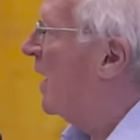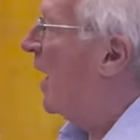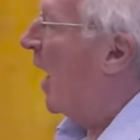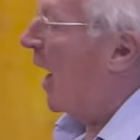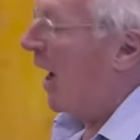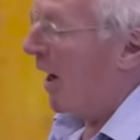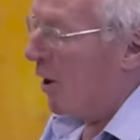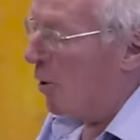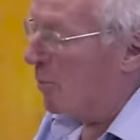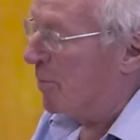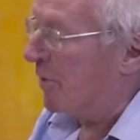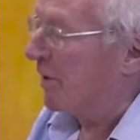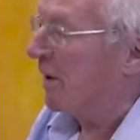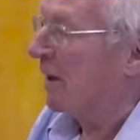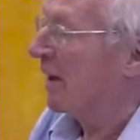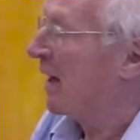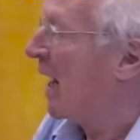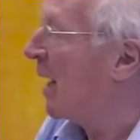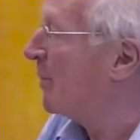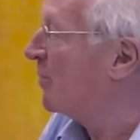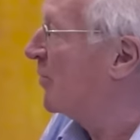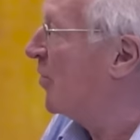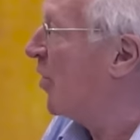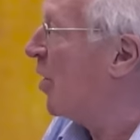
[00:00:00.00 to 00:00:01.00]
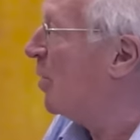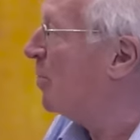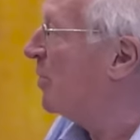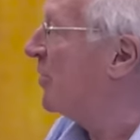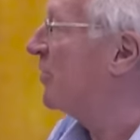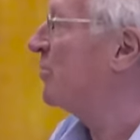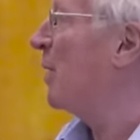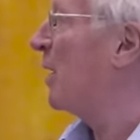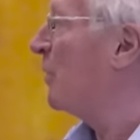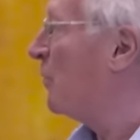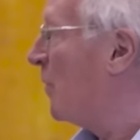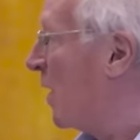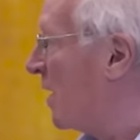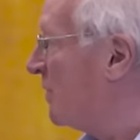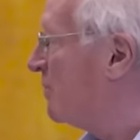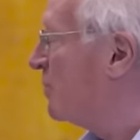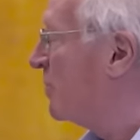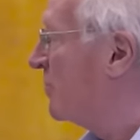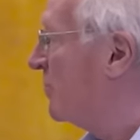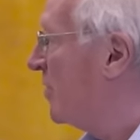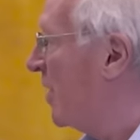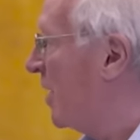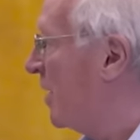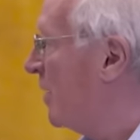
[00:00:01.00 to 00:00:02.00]
I open a laptop, as my wife
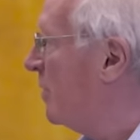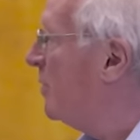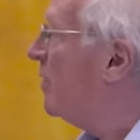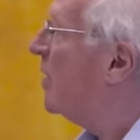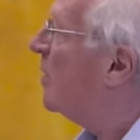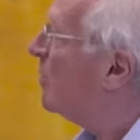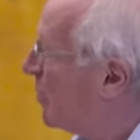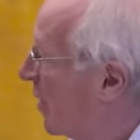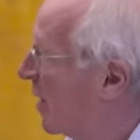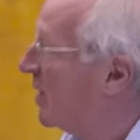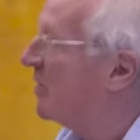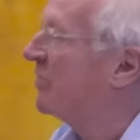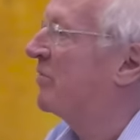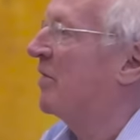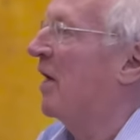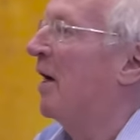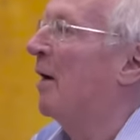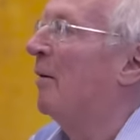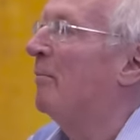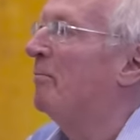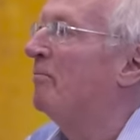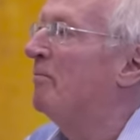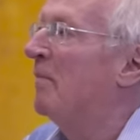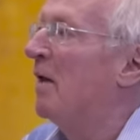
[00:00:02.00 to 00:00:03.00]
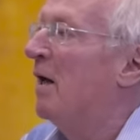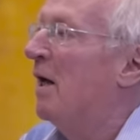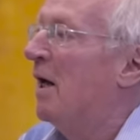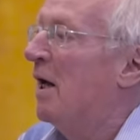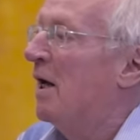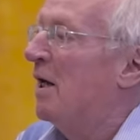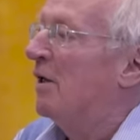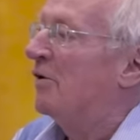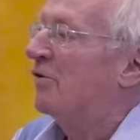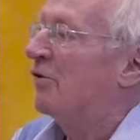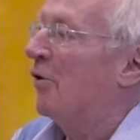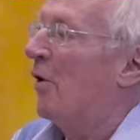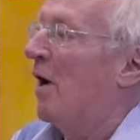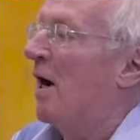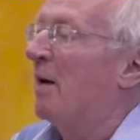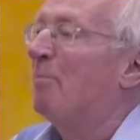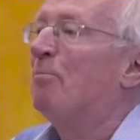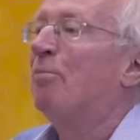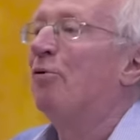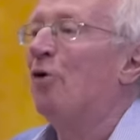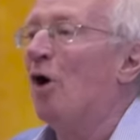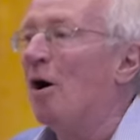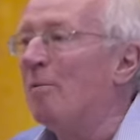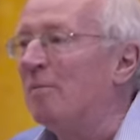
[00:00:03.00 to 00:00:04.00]
would tell you, it breaks down. So I
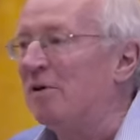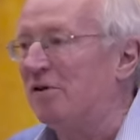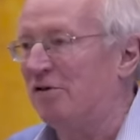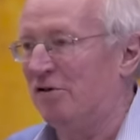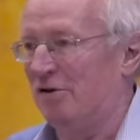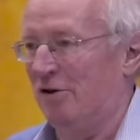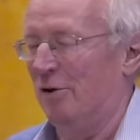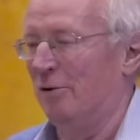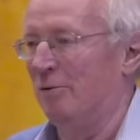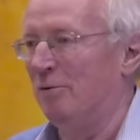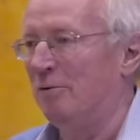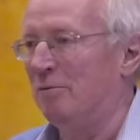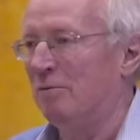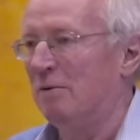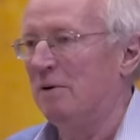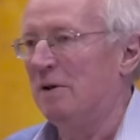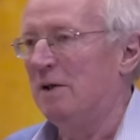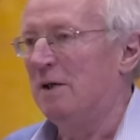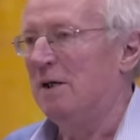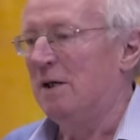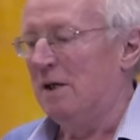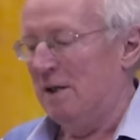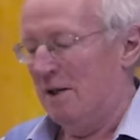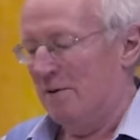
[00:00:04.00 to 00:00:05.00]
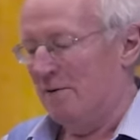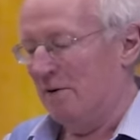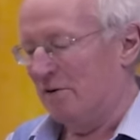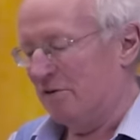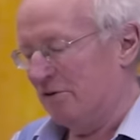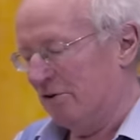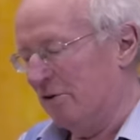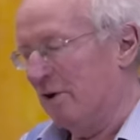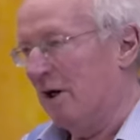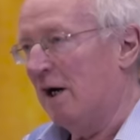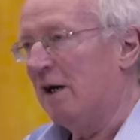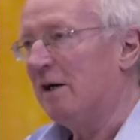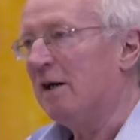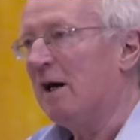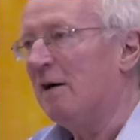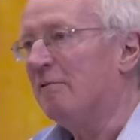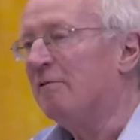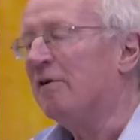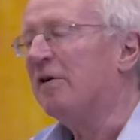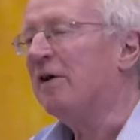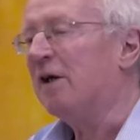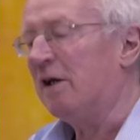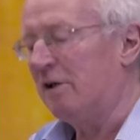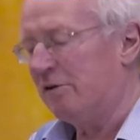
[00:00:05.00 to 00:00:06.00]
promise you that tonight
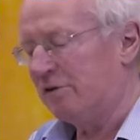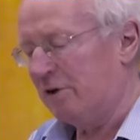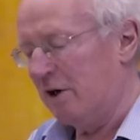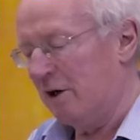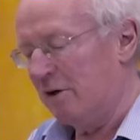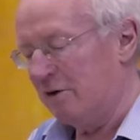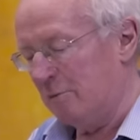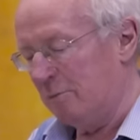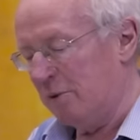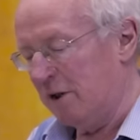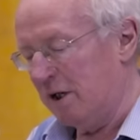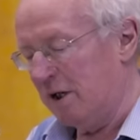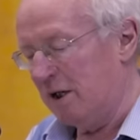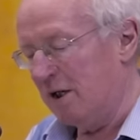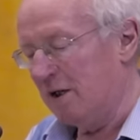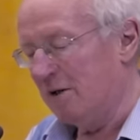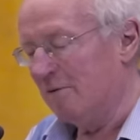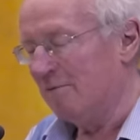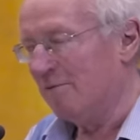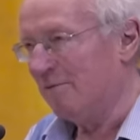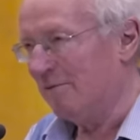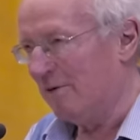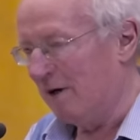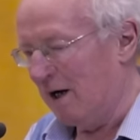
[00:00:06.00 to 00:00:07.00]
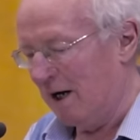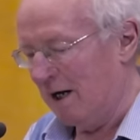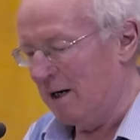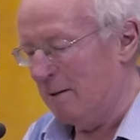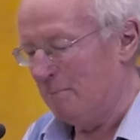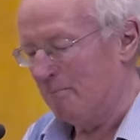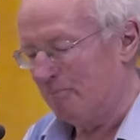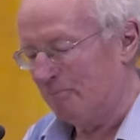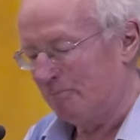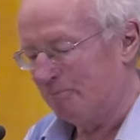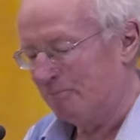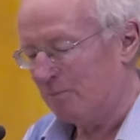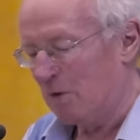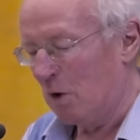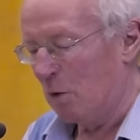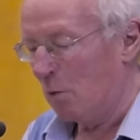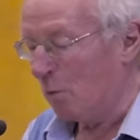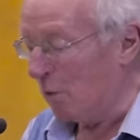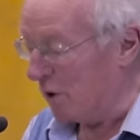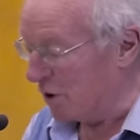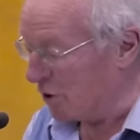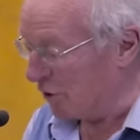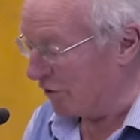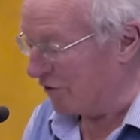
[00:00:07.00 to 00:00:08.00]
everything is going to be fine.
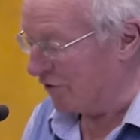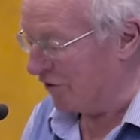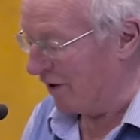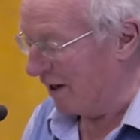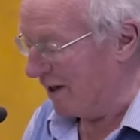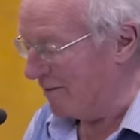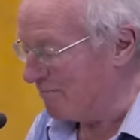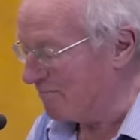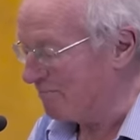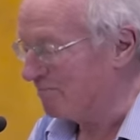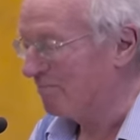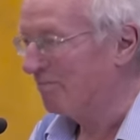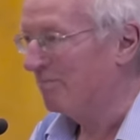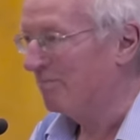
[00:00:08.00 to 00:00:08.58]
We shall see.